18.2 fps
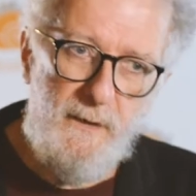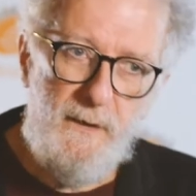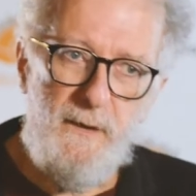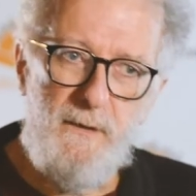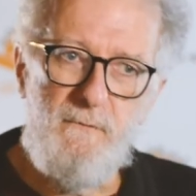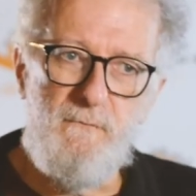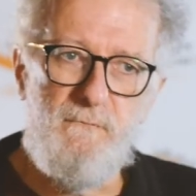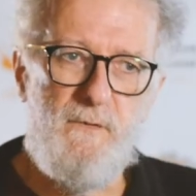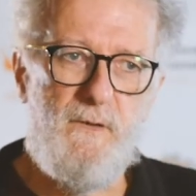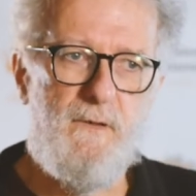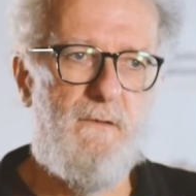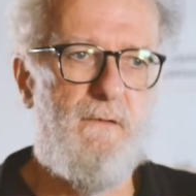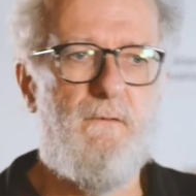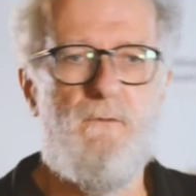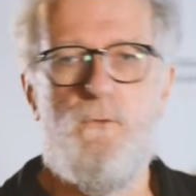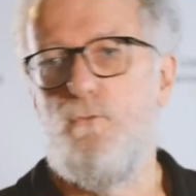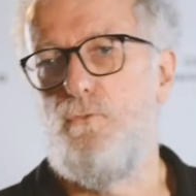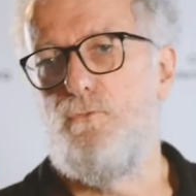
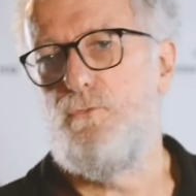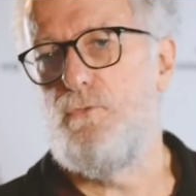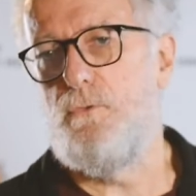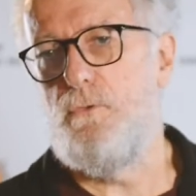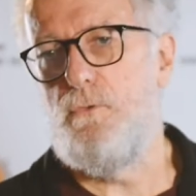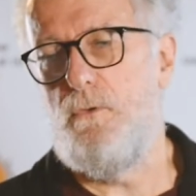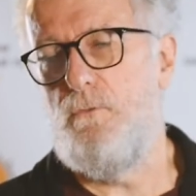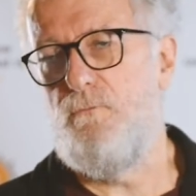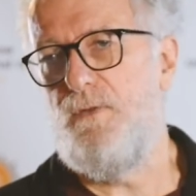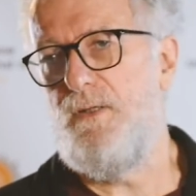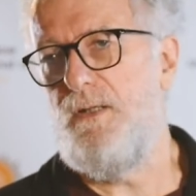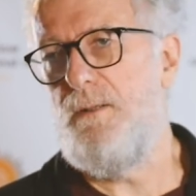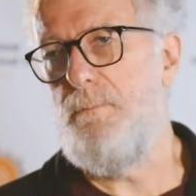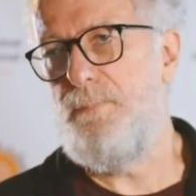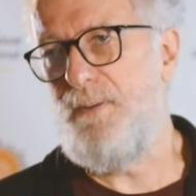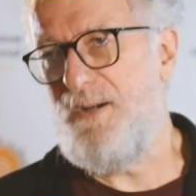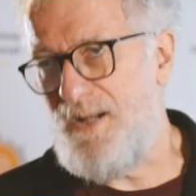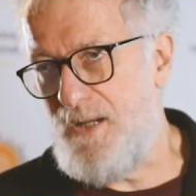and also
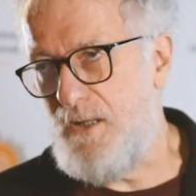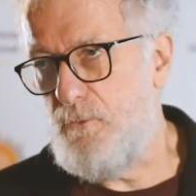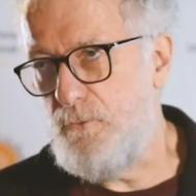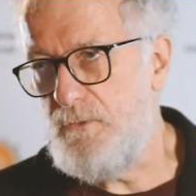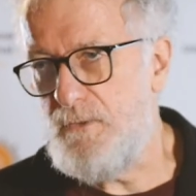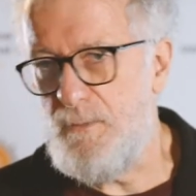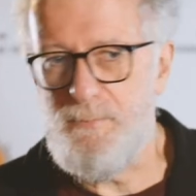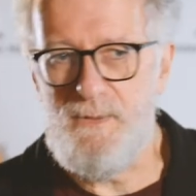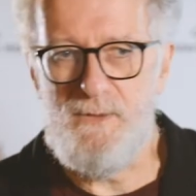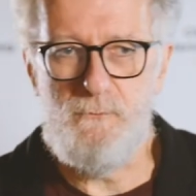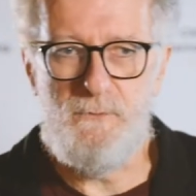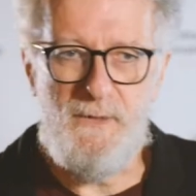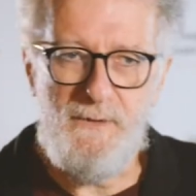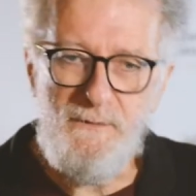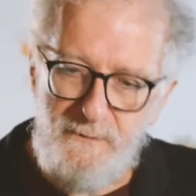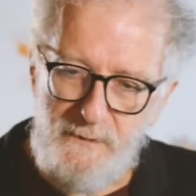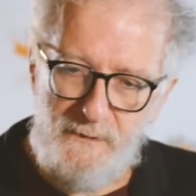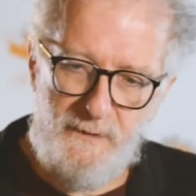very proud about
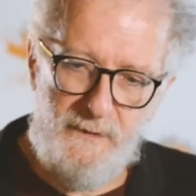that,